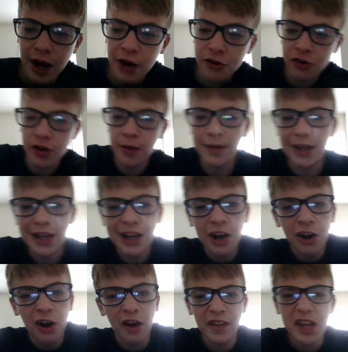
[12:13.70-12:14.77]
are going to be like,
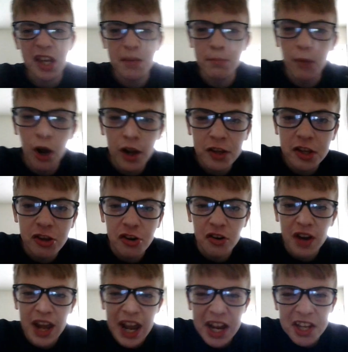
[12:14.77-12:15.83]
oh, this monster
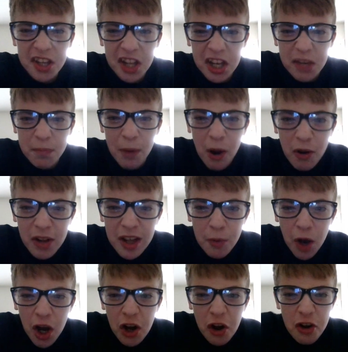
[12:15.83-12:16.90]
hates these
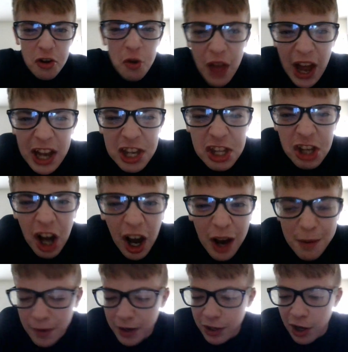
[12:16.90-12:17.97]
Pokemon? Are you that
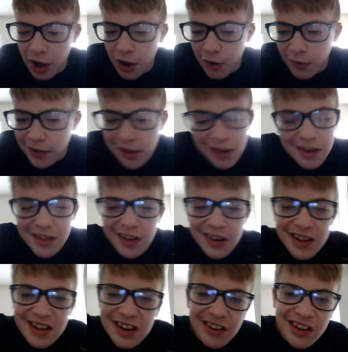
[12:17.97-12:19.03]
dumb? No.
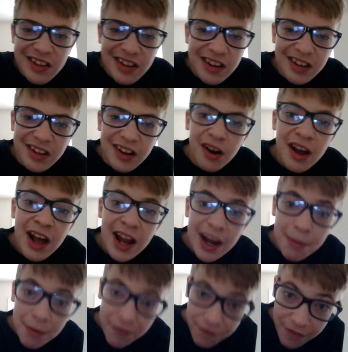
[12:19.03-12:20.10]
Let
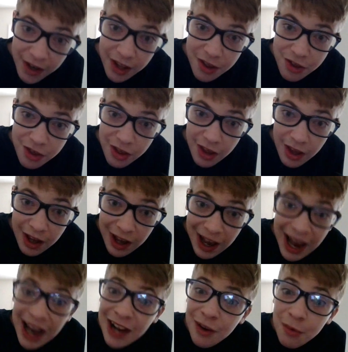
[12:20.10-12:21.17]
me finish.
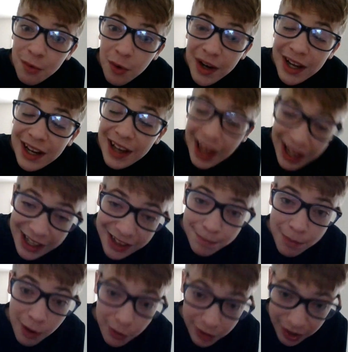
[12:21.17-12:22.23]
I don't really like the
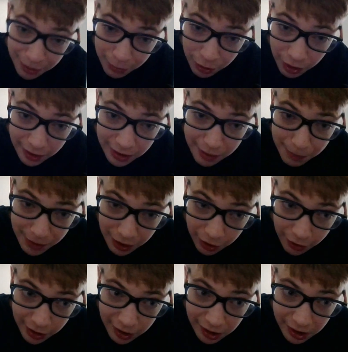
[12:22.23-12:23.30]
Pokemon, to be
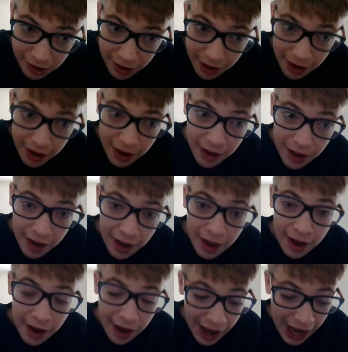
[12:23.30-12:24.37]
honest.
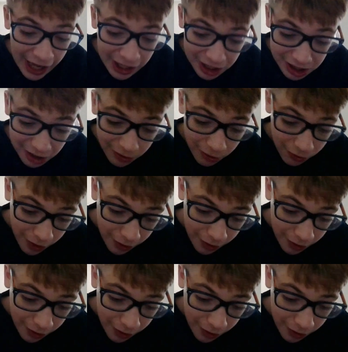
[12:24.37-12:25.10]
I just don't know.